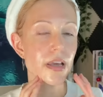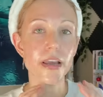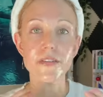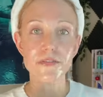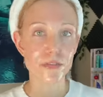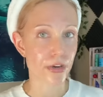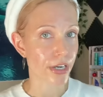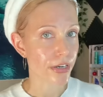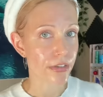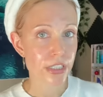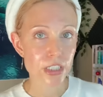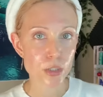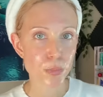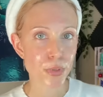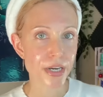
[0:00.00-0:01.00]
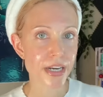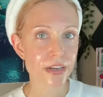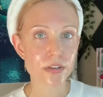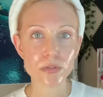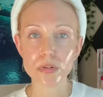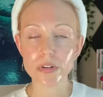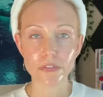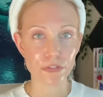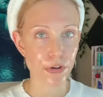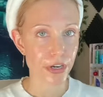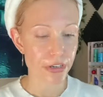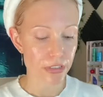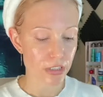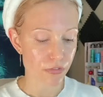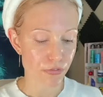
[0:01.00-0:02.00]
a fragrance brand or a
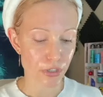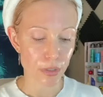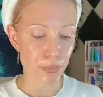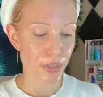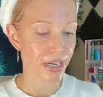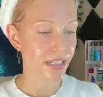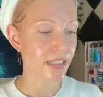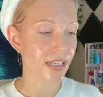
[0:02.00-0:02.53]
fragrance free brand.